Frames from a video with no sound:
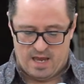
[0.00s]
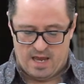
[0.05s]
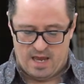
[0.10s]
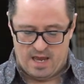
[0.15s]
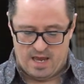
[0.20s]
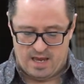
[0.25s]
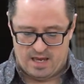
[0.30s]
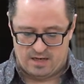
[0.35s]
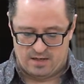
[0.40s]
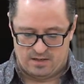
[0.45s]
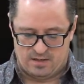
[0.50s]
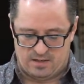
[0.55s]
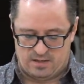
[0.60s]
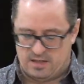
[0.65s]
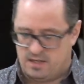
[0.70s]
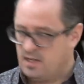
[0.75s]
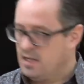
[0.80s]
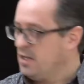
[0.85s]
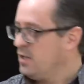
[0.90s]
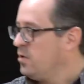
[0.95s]
And
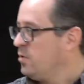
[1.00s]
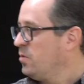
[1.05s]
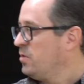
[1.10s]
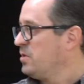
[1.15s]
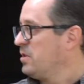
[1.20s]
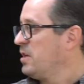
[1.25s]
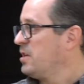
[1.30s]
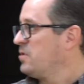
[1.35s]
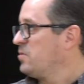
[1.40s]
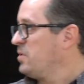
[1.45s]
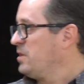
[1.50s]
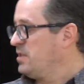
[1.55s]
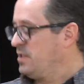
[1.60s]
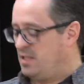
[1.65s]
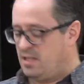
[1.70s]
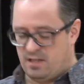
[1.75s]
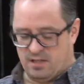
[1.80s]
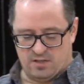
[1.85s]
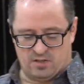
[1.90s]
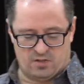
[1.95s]
because we
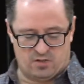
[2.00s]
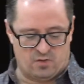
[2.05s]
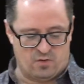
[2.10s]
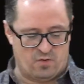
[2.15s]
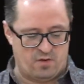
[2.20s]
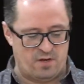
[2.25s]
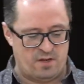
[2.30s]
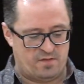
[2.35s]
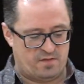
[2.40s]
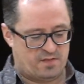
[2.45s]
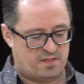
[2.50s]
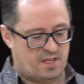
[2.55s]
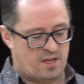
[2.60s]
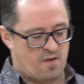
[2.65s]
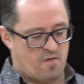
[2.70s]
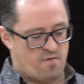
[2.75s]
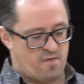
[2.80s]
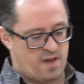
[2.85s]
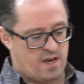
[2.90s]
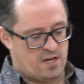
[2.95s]
see the story of
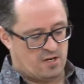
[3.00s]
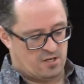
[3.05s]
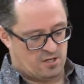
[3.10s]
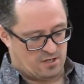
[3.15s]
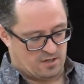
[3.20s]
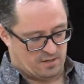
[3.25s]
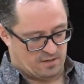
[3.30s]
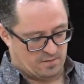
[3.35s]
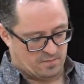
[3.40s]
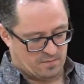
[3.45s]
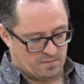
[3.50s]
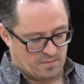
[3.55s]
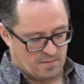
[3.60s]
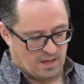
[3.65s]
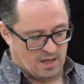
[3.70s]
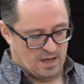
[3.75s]
salvation,